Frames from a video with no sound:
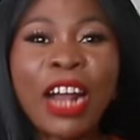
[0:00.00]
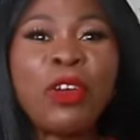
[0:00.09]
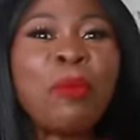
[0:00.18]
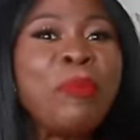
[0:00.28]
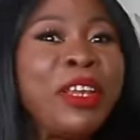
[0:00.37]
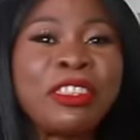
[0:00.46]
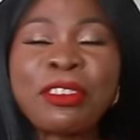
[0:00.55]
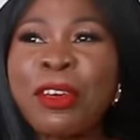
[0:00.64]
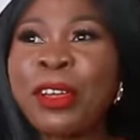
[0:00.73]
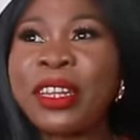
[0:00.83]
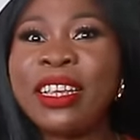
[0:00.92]
I know mini
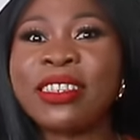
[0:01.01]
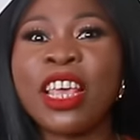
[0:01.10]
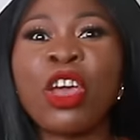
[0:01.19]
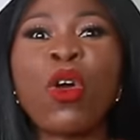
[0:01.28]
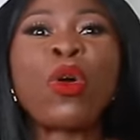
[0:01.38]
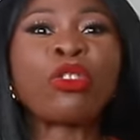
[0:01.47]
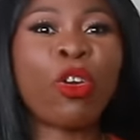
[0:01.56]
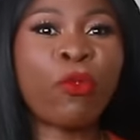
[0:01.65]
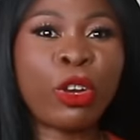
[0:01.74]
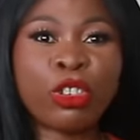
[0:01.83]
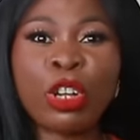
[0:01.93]
skirt is a
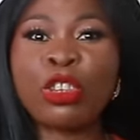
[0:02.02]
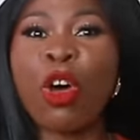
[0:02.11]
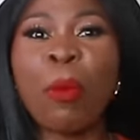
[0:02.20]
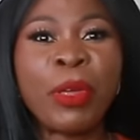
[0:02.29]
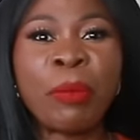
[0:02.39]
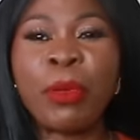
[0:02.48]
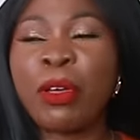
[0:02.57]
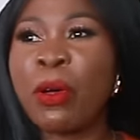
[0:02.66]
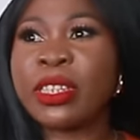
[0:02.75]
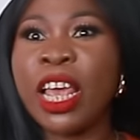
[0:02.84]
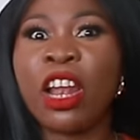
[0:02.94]
controversial topic
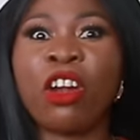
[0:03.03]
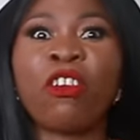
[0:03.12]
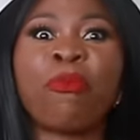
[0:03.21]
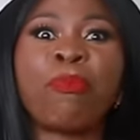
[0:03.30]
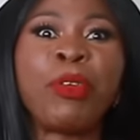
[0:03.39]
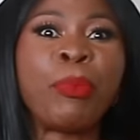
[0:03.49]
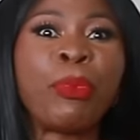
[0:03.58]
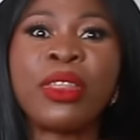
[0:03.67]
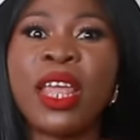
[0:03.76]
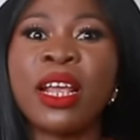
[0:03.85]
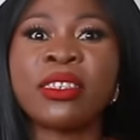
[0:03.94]
because a lot of people
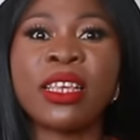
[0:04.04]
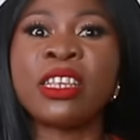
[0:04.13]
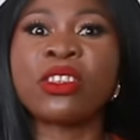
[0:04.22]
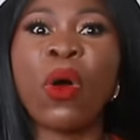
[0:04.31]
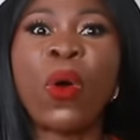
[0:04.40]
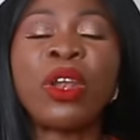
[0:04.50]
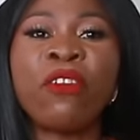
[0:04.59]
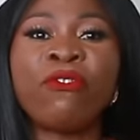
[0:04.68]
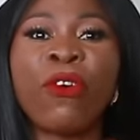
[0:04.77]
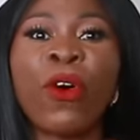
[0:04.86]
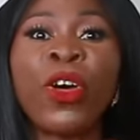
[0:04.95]
think it's only
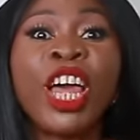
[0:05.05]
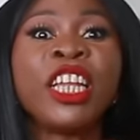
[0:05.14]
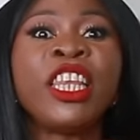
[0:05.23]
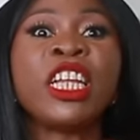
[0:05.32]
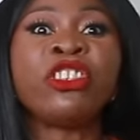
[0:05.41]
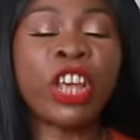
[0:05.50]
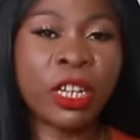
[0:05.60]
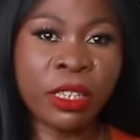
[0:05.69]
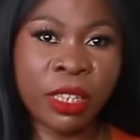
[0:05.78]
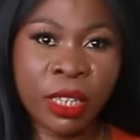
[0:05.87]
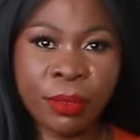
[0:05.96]
for the
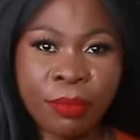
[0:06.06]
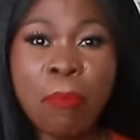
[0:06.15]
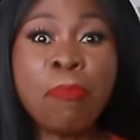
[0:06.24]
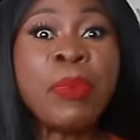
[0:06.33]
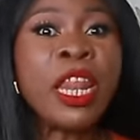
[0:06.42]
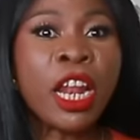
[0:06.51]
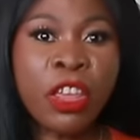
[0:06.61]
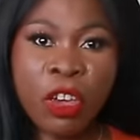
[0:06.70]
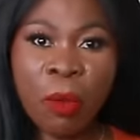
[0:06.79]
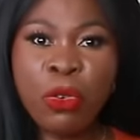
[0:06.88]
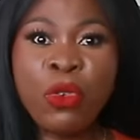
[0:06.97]
Gen Z.
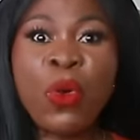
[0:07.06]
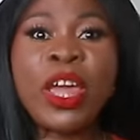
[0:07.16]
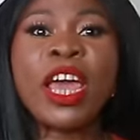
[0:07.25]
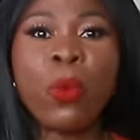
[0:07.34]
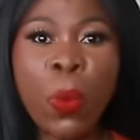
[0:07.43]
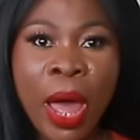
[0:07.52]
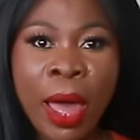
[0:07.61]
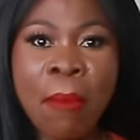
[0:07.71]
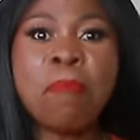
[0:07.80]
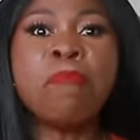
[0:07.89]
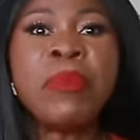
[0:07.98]
Millennium, you can
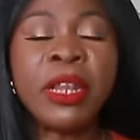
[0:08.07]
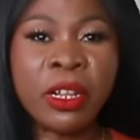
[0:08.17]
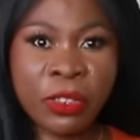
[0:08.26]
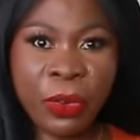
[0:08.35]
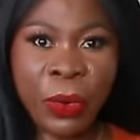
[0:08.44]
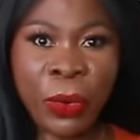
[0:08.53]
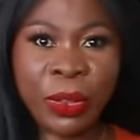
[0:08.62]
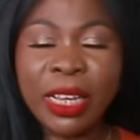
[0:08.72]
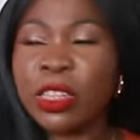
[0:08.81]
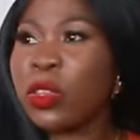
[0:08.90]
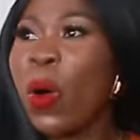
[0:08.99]
wear mini skirt.
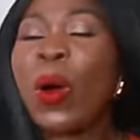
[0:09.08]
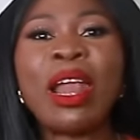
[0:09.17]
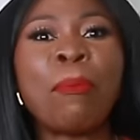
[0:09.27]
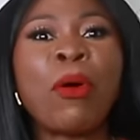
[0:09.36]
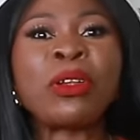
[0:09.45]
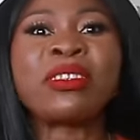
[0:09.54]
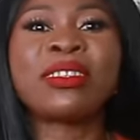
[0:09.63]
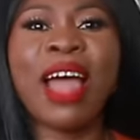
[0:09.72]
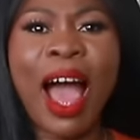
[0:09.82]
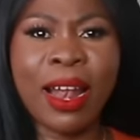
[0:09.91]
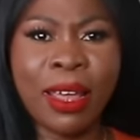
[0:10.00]
It's all about
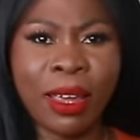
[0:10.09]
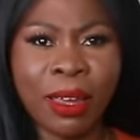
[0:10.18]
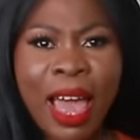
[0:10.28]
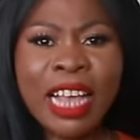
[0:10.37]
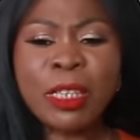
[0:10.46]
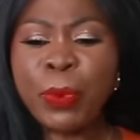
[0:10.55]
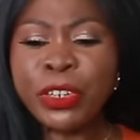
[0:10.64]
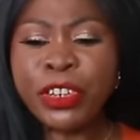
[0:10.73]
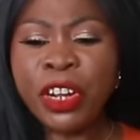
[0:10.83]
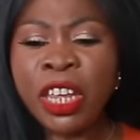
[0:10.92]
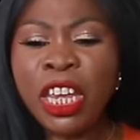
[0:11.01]
styling.
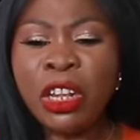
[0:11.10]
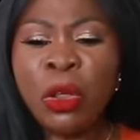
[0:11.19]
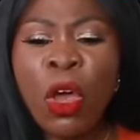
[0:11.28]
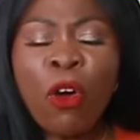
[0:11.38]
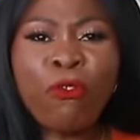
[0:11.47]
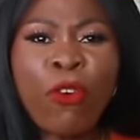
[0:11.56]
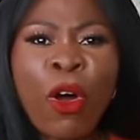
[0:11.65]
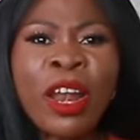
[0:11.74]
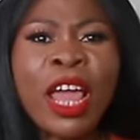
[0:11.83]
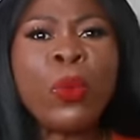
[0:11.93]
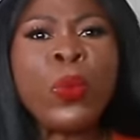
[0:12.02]
Especially in fall
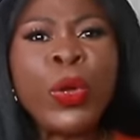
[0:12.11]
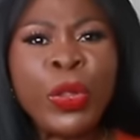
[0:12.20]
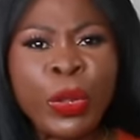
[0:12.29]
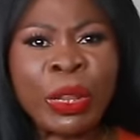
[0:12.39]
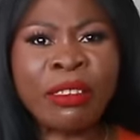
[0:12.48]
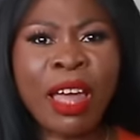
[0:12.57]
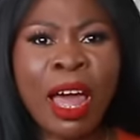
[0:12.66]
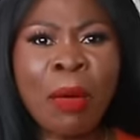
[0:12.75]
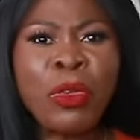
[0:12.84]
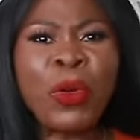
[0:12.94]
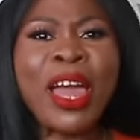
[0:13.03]
and winter
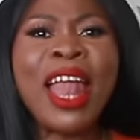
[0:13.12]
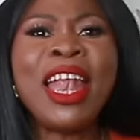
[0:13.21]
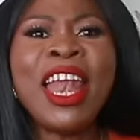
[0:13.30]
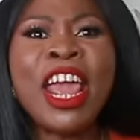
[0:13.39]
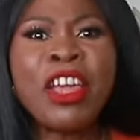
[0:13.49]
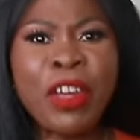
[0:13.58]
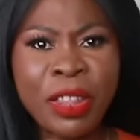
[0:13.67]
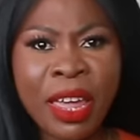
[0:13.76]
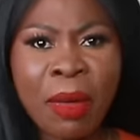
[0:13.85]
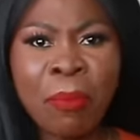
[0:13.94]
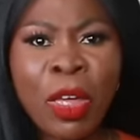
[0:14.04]
time, you can layer
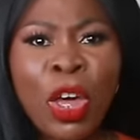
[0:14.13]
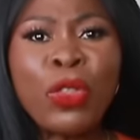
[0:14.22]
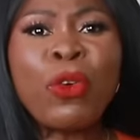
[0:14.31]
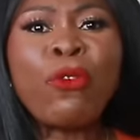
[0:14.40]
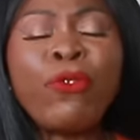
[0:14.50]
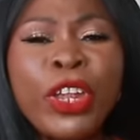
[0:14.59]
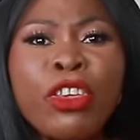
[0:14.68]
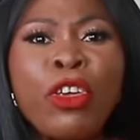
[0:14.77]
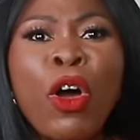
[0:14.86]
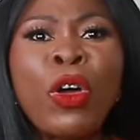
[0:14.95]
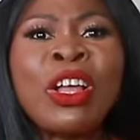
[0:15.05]
them to fit
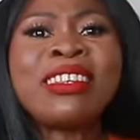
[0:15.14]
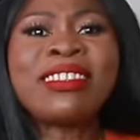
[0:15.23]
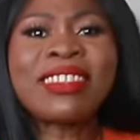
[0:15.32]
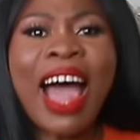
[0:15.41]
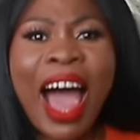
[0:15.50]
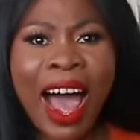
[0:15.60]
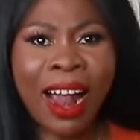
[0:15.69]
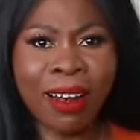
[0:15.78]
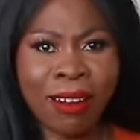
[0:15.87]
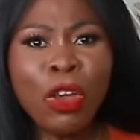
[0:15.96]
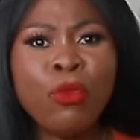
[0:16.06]
your
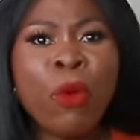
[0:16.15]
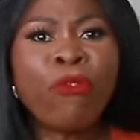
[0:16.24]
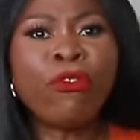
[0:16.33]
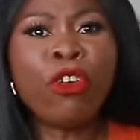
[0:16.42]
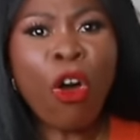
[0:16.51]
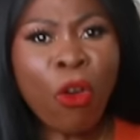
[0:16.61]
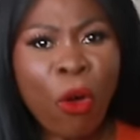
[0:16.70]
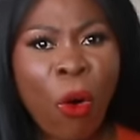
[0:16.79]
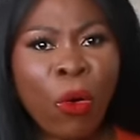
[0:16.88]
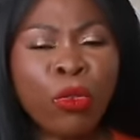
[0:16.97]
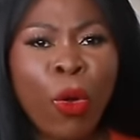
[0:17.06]
style. With long
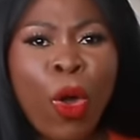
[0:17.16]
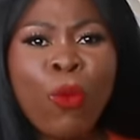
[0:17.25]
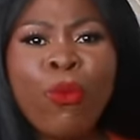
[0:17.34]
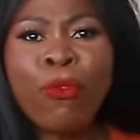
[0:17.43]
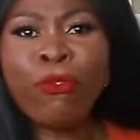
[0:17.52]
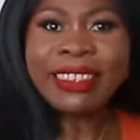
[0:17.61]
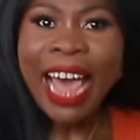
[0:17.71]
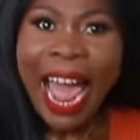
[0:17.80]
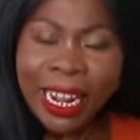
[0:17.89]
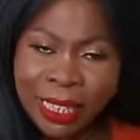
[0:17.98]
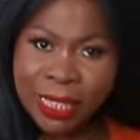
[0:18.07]
coat, with
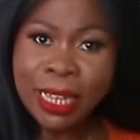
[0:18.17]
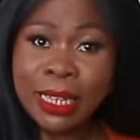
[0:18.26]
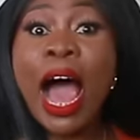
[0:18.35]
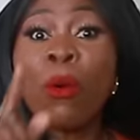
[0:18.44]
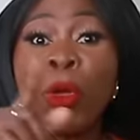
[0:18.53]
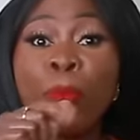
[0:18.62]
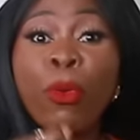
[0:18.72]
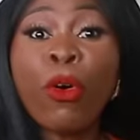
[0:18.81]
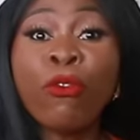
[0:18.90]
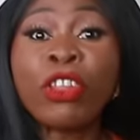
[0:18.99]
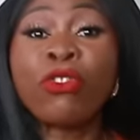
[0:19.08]
tight, I will
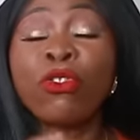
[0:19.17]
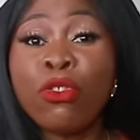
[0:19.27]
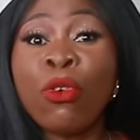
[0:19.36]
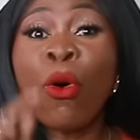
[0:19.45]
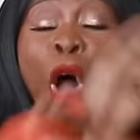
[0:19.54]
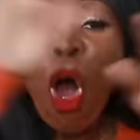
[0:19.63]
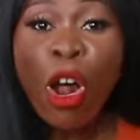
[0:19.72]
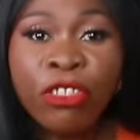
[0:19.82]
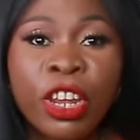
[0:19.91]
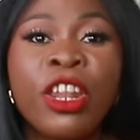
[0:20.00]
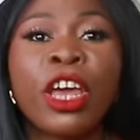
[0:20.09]
prove it to you, all
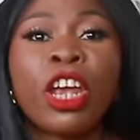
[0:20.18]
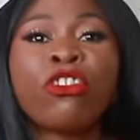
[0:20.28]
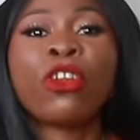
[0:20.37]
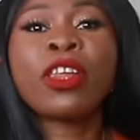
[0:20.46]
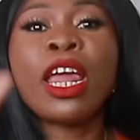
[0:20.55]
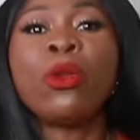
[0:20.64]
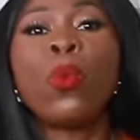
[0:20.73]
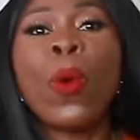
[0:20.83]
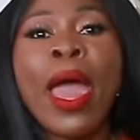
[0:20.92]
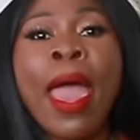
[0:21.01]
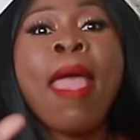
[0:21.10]
generations can
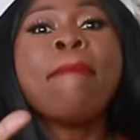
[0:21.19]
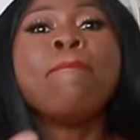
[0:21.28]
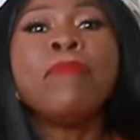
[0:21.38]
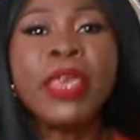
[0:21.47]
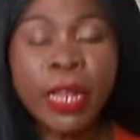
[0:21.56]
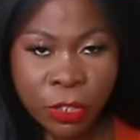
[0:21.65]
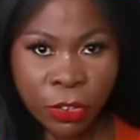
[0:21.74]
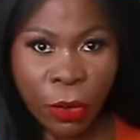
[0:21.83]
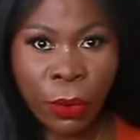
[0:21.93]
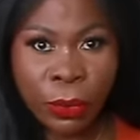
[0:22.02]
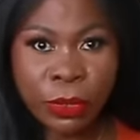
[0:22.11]
wear mini
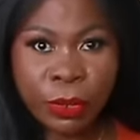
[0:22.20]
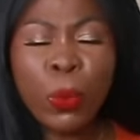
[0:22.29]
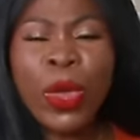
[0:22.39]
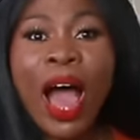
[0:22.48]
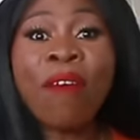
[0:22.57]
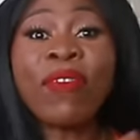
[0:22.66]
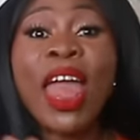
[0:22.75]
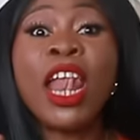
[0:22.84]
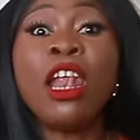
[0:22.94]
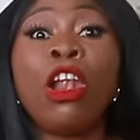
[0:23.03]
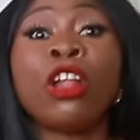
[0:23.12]
skirt. We have
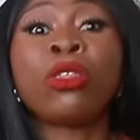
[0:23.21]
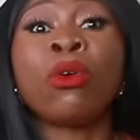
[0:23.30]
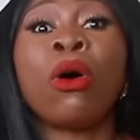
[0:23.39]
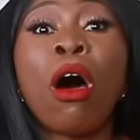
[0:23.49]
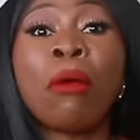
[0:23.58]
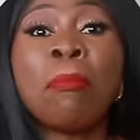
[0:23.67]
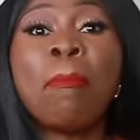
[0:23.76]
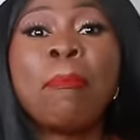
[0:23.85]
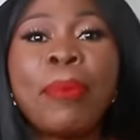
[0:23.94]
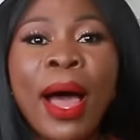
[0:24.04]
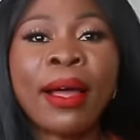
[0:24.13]
a lot to
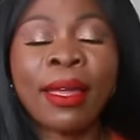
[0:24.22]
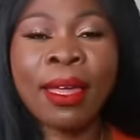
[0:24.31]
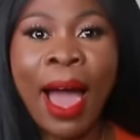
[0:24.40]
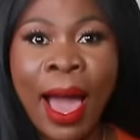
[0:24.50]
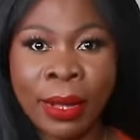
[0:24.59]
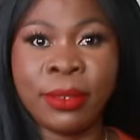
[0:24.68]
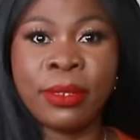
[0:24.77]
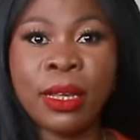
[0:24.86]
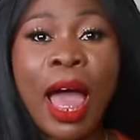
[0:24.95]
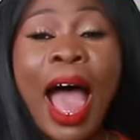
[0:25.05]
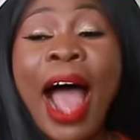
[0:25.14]
unpack, guys.
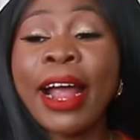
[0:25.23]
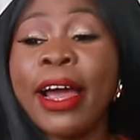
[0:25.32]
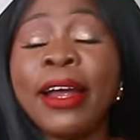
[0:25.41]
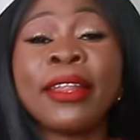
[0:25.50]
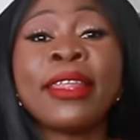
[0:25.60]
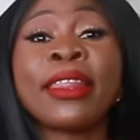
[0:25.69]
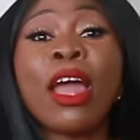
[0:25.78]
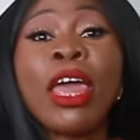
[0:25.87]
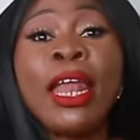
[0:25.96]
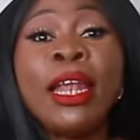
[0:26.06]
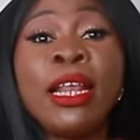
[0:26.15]
I created
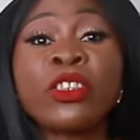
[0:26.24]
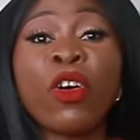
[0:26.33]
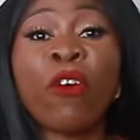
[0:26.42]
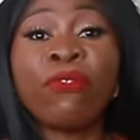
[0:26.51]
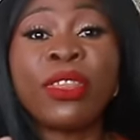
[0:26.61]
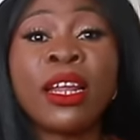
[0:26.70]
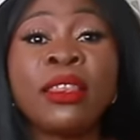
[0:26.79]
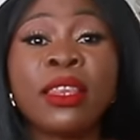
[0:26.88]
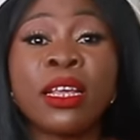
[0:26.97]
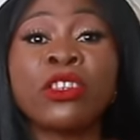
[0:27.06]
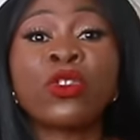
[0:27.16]
a list of 10
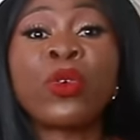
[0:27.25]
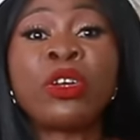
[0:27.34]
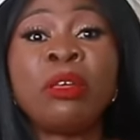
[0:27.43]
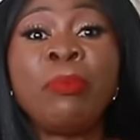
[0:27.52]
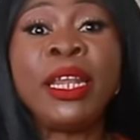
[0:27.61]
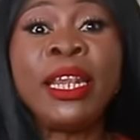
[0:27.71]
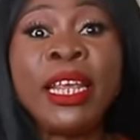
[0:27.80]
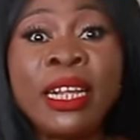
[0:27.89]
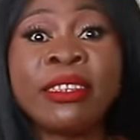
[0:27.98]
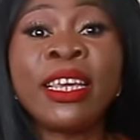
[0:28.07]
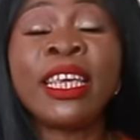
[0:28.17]
things you're gonna be
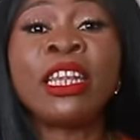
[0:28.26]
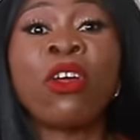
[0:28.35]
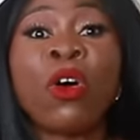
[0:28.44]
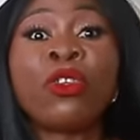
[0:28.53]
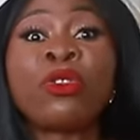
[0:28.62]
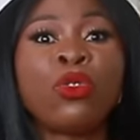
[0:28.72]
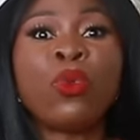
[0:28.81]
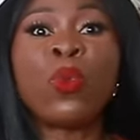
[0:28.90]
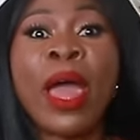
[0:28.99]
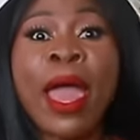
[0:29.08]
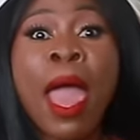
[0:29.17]
needing in order to
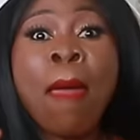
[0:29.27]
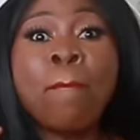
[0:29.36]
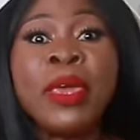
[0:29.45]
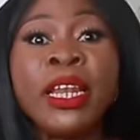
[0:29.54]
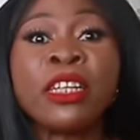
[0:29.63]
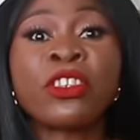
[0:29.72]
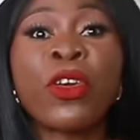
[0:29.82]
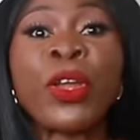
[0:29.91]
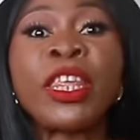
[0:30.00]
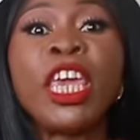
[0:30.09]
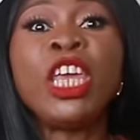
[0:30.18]
wear mini
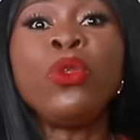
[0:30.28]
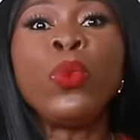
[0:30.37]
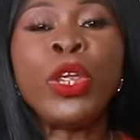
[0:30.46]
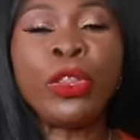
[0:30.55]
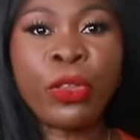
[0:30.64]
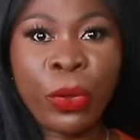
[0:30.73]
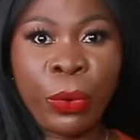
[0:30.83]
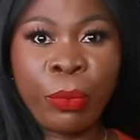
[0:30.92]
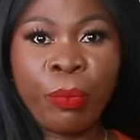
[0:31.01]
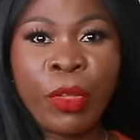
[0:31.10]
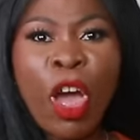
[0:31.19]
skirt in winter.